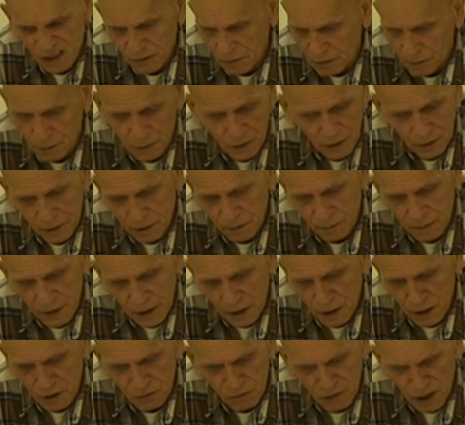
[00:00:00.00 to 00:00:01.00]
never bothered about
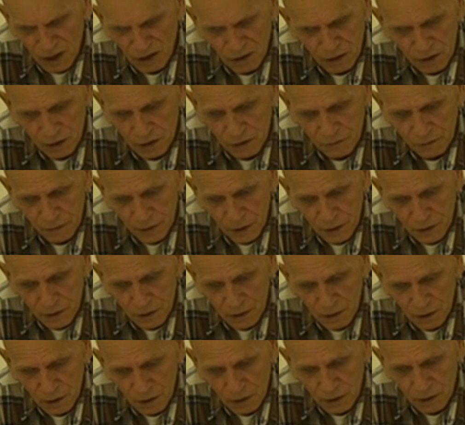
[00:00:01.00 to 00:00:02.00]
enrolling to vote
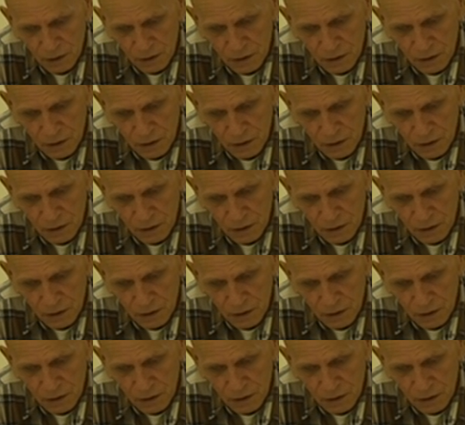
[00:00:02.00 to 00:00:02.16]
till I